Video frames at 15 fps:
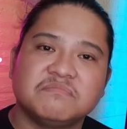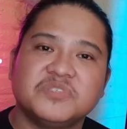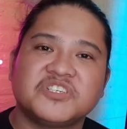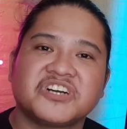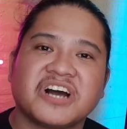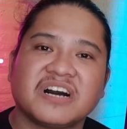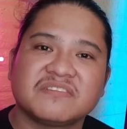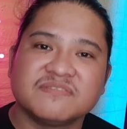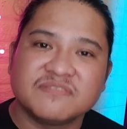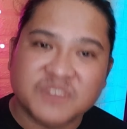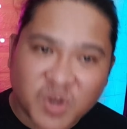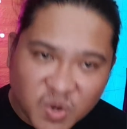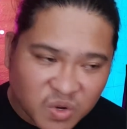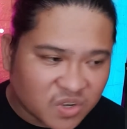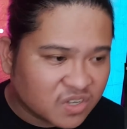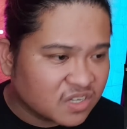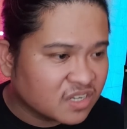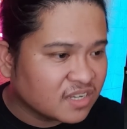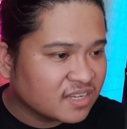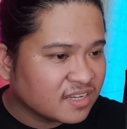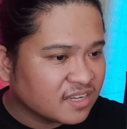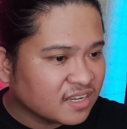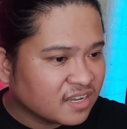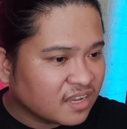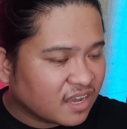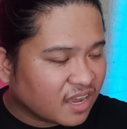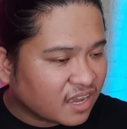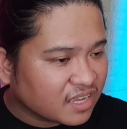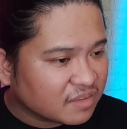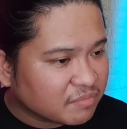Bravo.
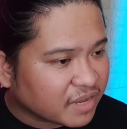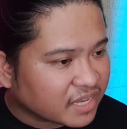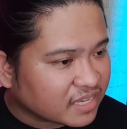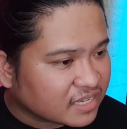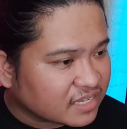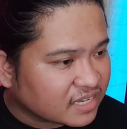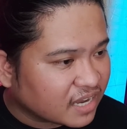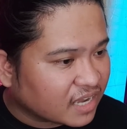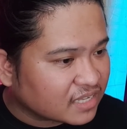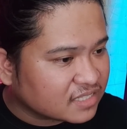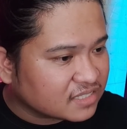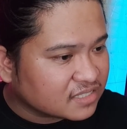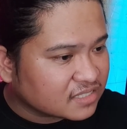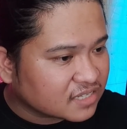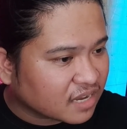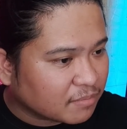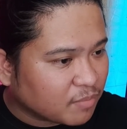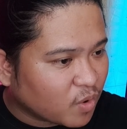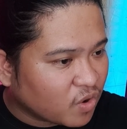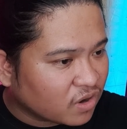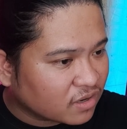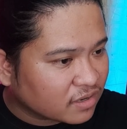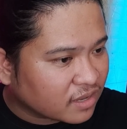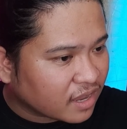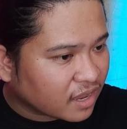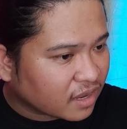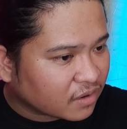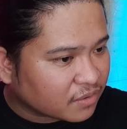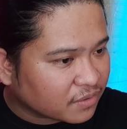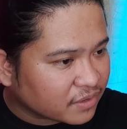Ay, my God.
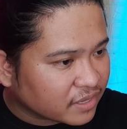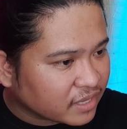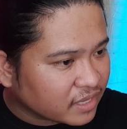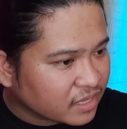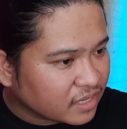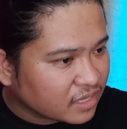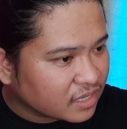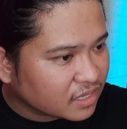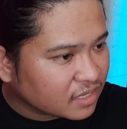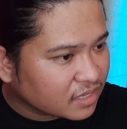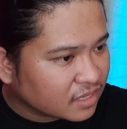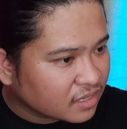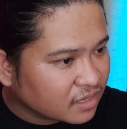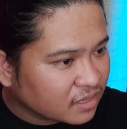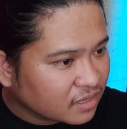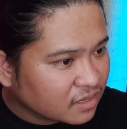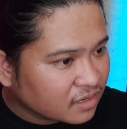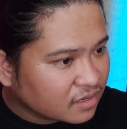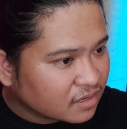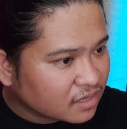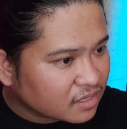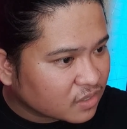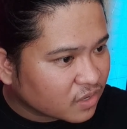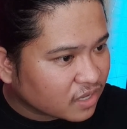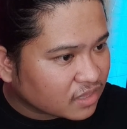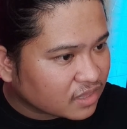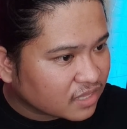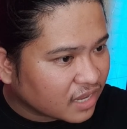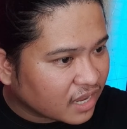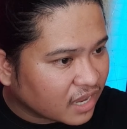Kabongga, oy. Like, look
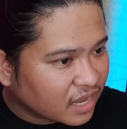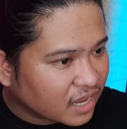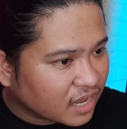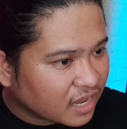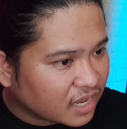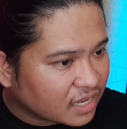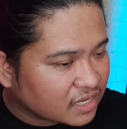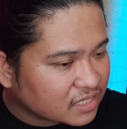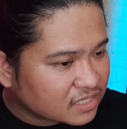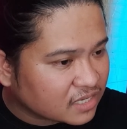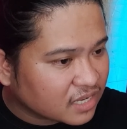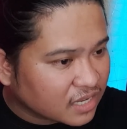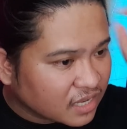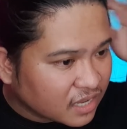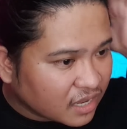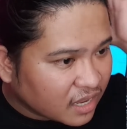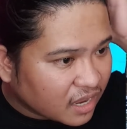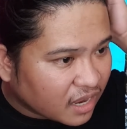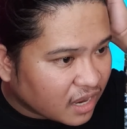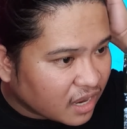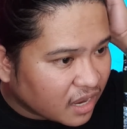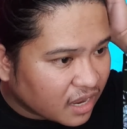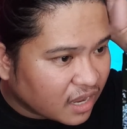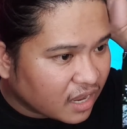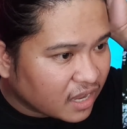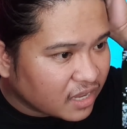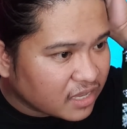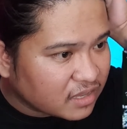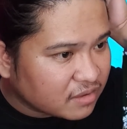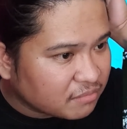at that.
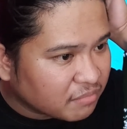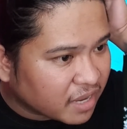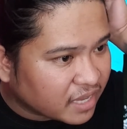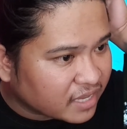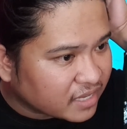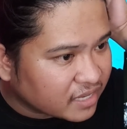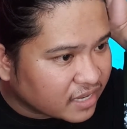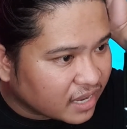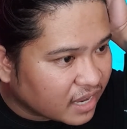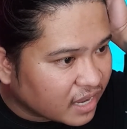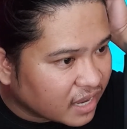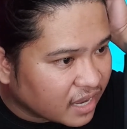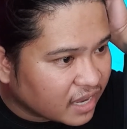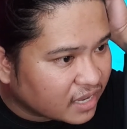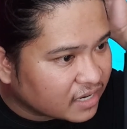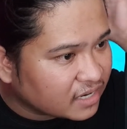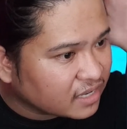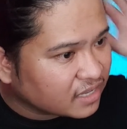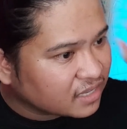Ay, my God.